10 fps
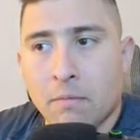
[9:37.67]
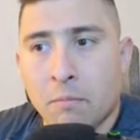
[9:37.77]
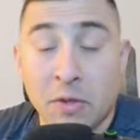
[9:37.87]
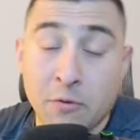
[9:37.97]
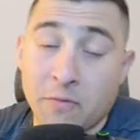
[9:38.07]

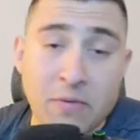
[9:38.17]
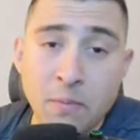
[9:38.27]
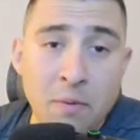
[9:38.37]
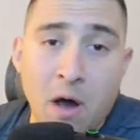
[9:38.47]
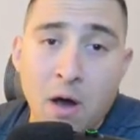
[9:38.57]
but if you
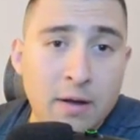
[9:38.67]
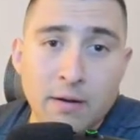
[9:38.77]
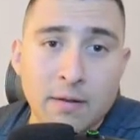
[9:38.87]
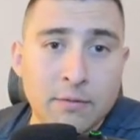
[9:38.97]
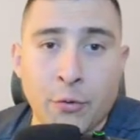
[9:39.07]

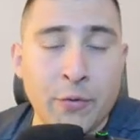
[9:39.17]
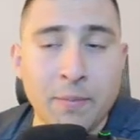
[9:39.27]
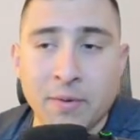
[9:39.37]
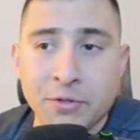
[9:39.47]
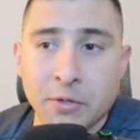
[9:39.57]
bought three
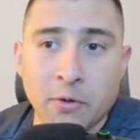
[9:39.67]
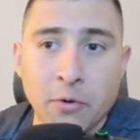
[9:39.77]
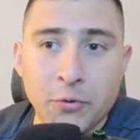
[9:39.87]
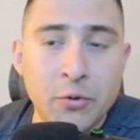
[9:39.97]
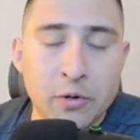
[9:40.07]
months ago,
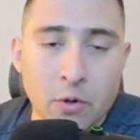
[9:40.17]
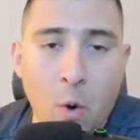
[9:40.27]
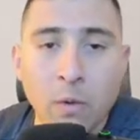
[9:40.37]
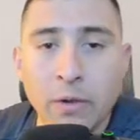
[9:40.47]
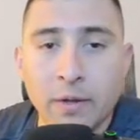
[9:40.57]
you're
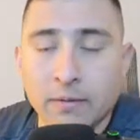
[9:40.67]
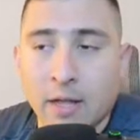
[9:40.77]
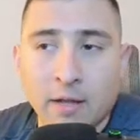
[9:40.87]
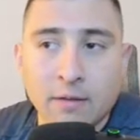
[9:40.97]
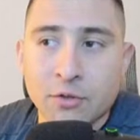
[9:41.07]
golden.
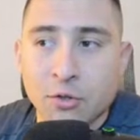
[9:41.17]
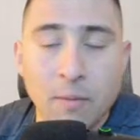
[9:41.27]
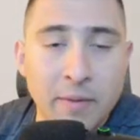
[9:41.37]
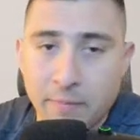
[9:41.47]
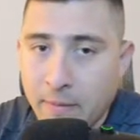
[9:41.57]
Like so
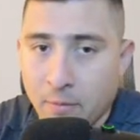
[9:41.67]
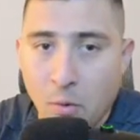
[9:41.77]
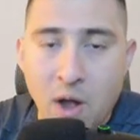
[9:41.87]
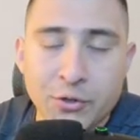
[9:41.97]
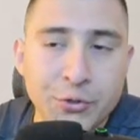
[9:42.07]
many people
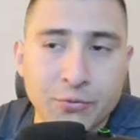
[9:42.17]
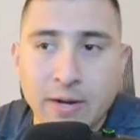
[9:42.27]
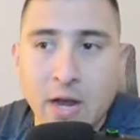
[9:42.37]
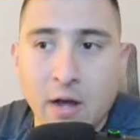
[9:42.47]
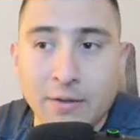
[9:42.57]
watching
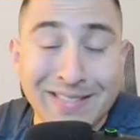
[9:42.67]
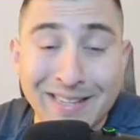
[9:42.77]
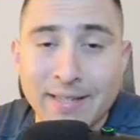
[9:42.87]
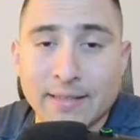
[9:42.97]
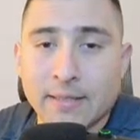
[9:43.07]
right now
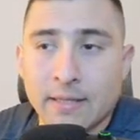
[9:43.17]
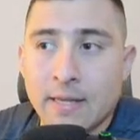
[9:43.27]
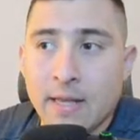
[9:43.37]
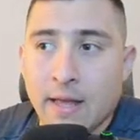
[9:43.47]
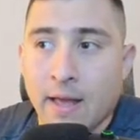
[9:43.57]
did it.
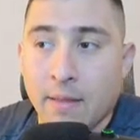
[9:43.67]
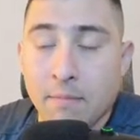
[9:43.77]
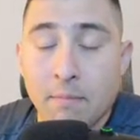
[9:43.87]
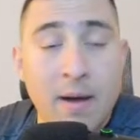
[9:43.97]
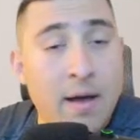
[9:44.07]

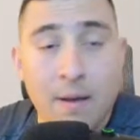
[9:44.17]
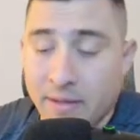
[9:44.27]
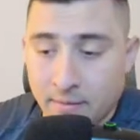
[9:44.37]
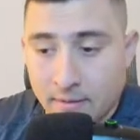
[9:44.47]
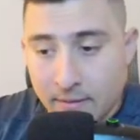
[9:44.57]
And my, I
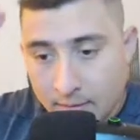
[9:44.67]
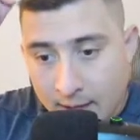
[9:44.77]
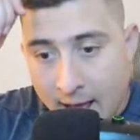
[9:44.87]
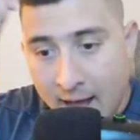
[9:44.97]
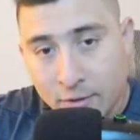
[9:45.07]
mean,
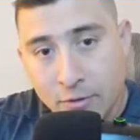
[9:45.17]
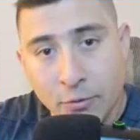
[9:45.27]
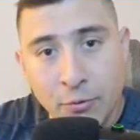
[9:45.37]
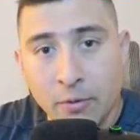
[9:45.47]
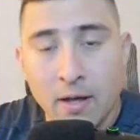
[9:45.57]
hats to
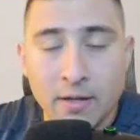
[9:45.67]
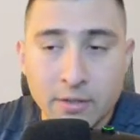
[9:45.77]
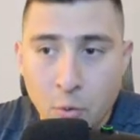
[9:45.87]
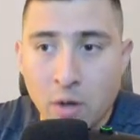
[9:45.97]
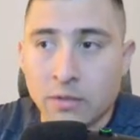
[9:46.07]
you
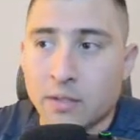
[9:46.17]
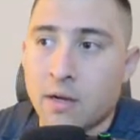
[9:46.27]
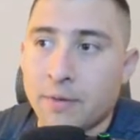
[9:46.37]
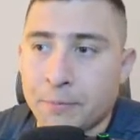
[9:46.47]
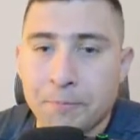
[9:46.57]
guys. Well
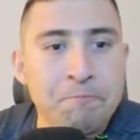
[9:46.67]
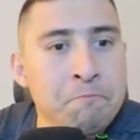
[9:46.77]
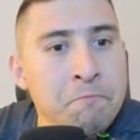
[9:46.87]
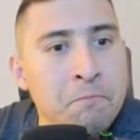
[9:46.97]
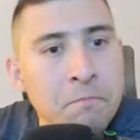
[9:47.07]
done.
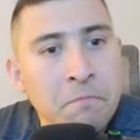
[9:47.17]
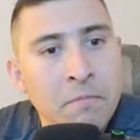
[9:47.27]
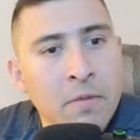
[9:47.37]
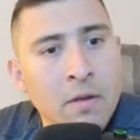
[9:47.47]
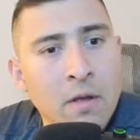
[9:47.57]

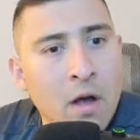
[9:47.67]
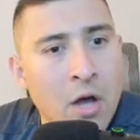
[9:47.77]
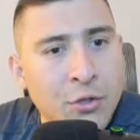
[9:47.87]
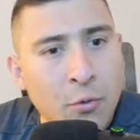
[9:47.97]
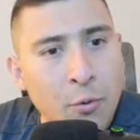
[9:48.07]

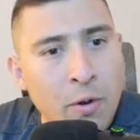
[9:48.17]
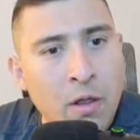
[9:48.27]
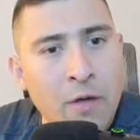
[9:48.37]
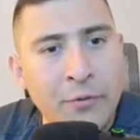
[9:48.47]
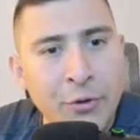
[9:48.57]
Oscar, we all
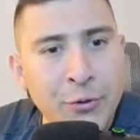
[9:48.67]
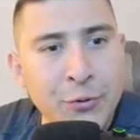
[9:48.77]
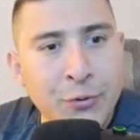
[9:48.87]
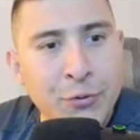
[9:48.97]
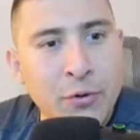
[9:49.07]
love
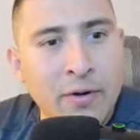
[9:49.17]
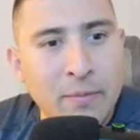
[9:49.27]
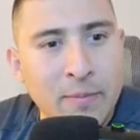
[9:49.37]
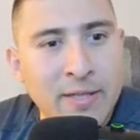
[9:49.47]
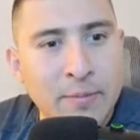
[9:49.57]
you. You are the
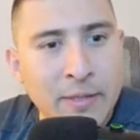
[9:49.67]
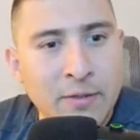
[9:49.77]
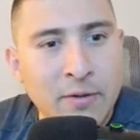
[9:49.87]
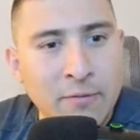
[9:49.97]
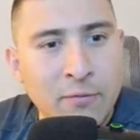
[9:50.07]
best
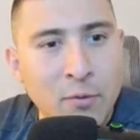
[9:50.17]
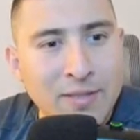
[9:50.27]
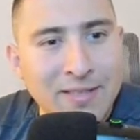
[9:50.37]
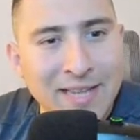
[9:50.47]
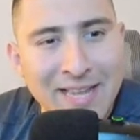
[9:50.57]
Bitcoin
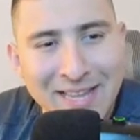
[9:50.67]
influencer.